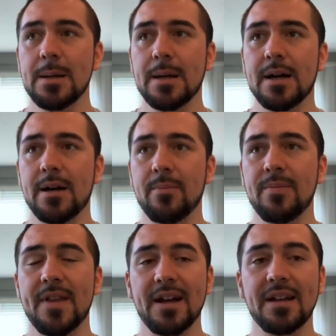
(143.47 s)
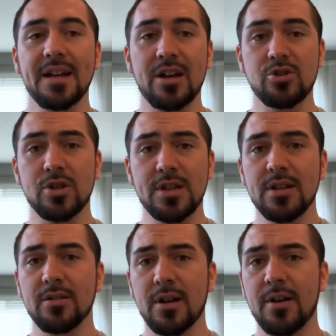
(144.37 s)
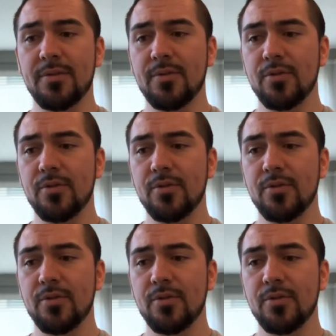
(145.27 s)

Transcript: that can actually kill off